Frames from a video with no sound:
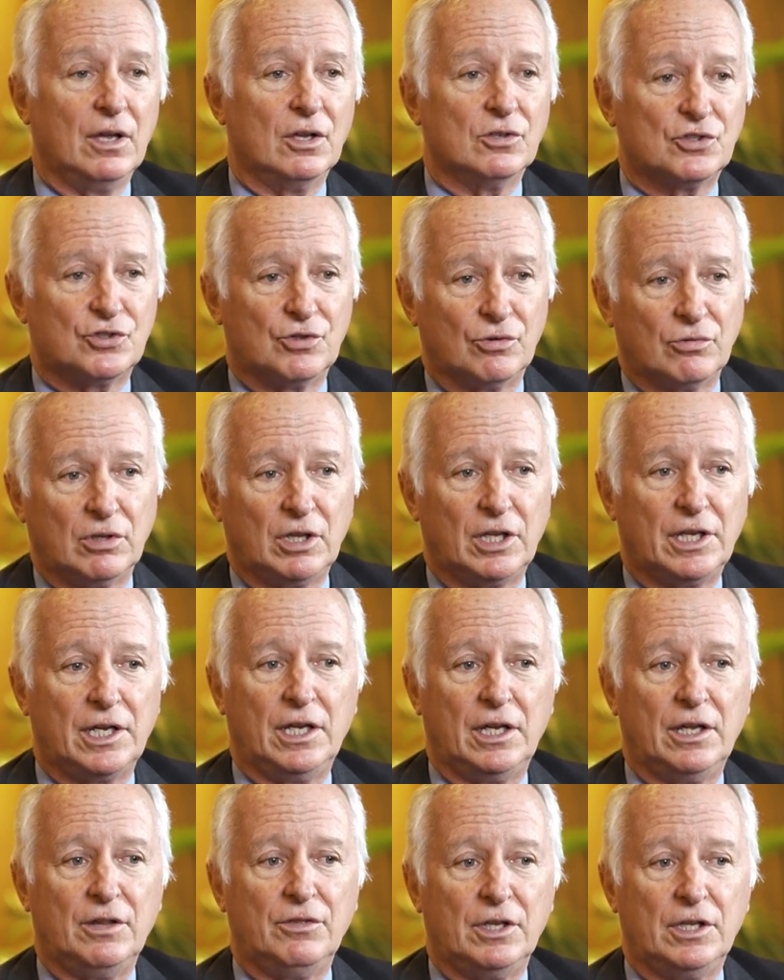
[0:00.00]
certainly
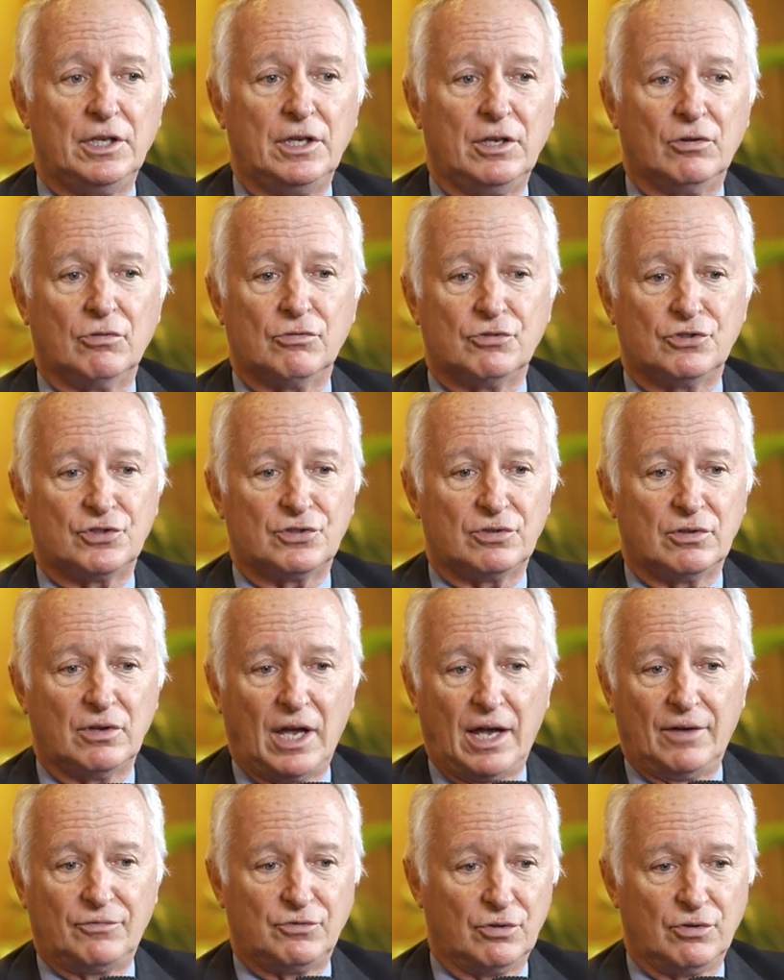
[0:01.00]
in the years
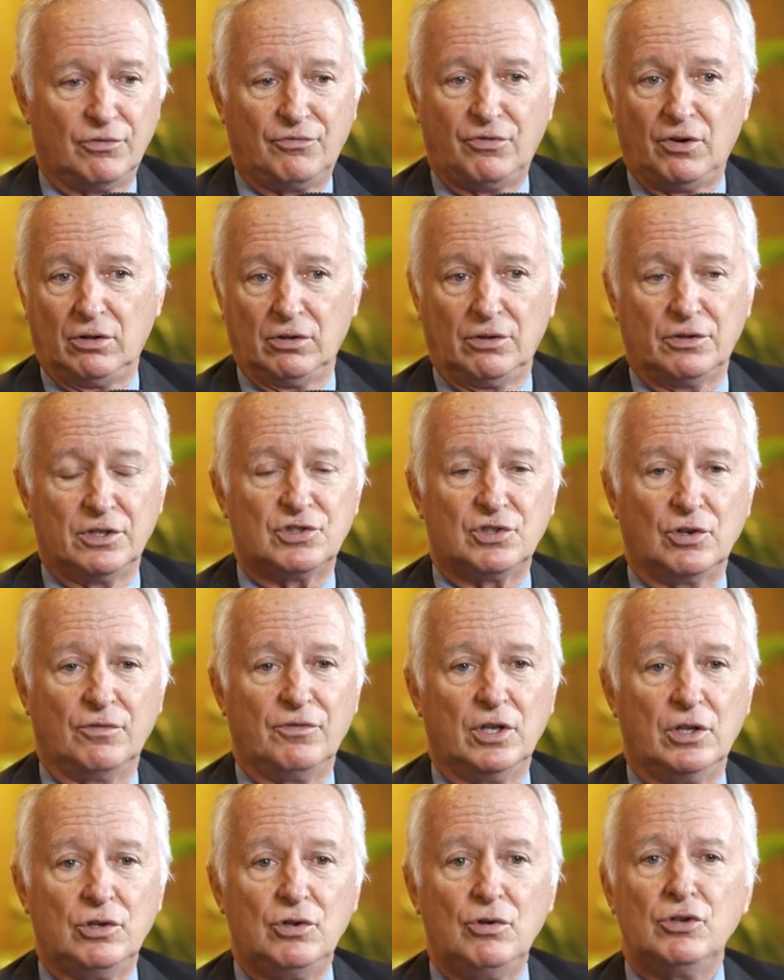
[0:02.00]
after the fall of the
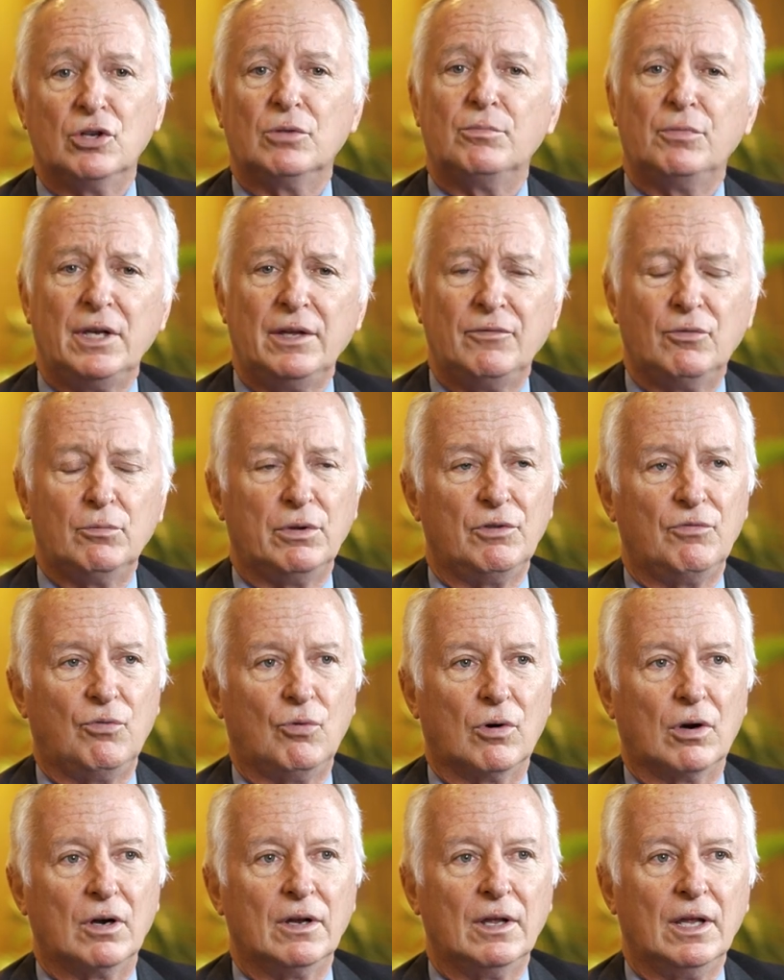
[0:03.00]
Soviet Union, but even
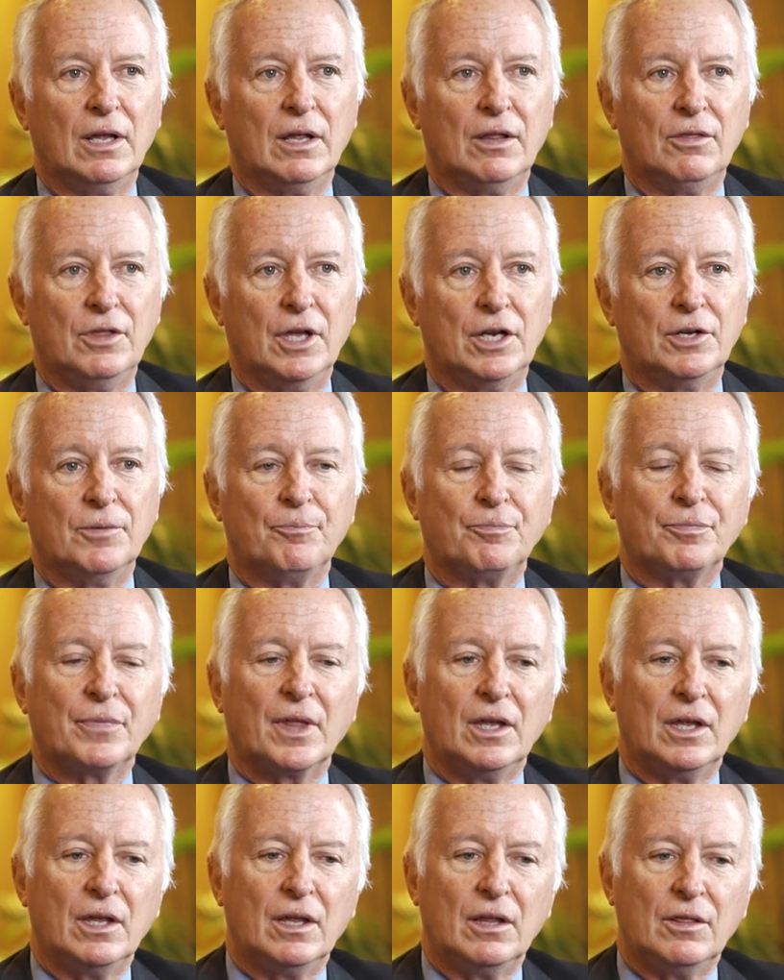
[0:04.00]
before, that
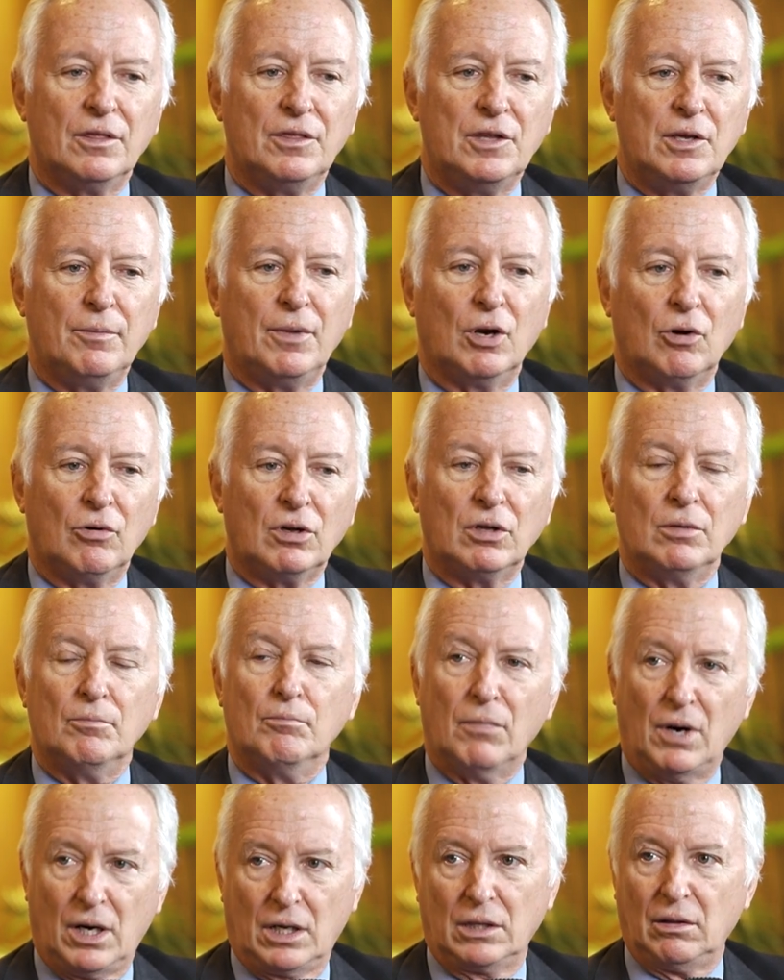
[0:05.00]
the American
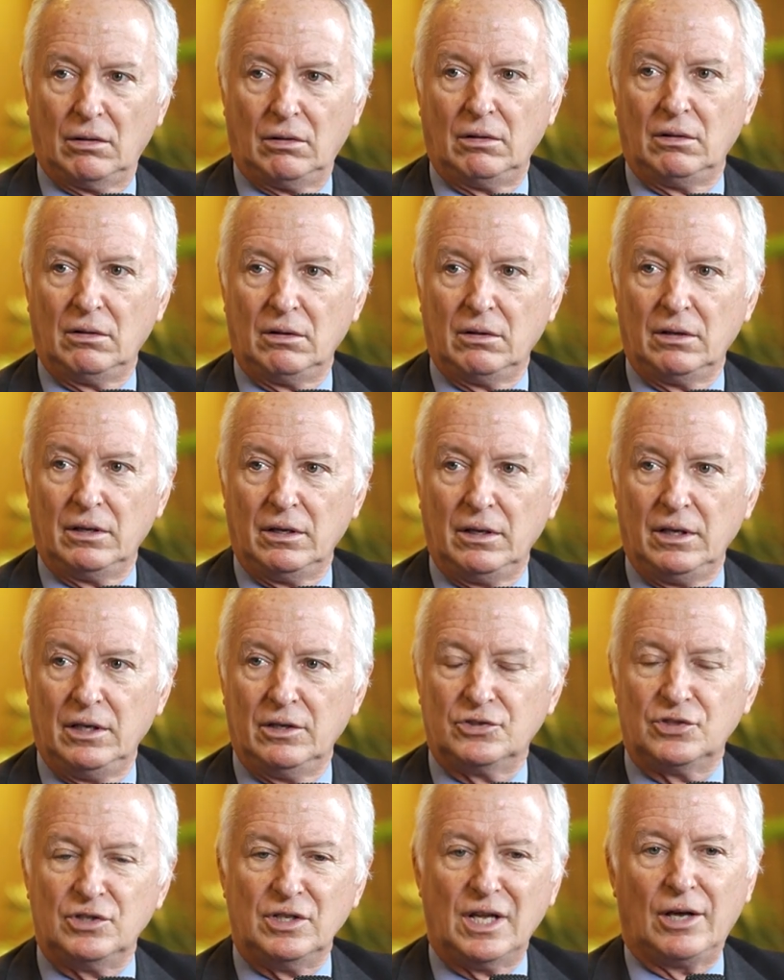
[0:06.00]
model
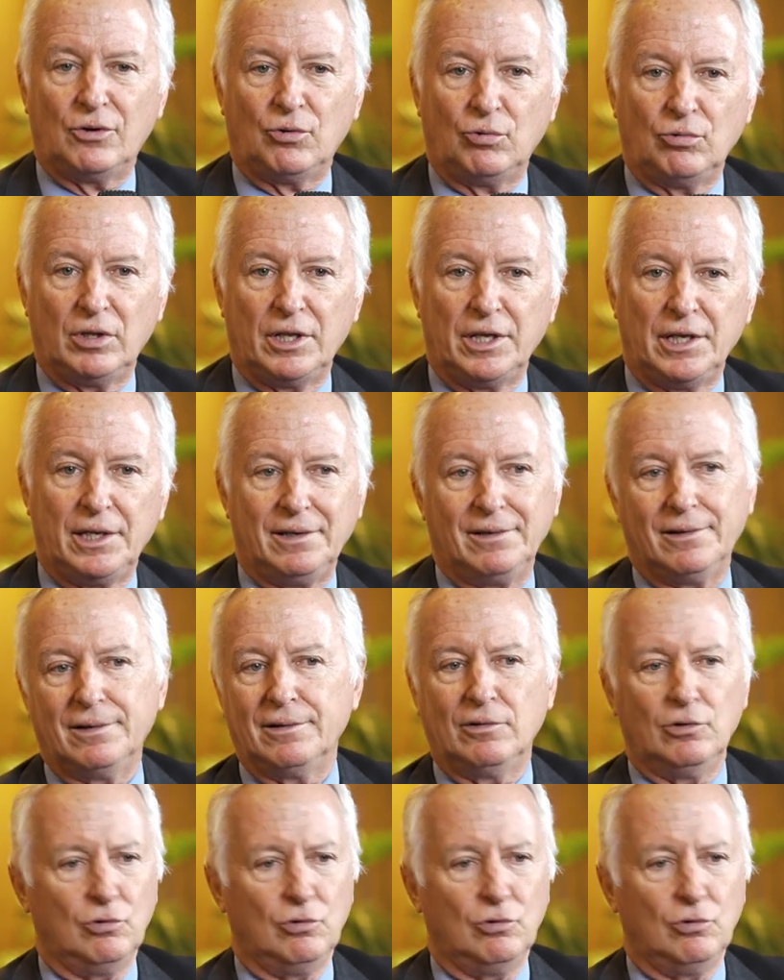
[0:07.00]
is not only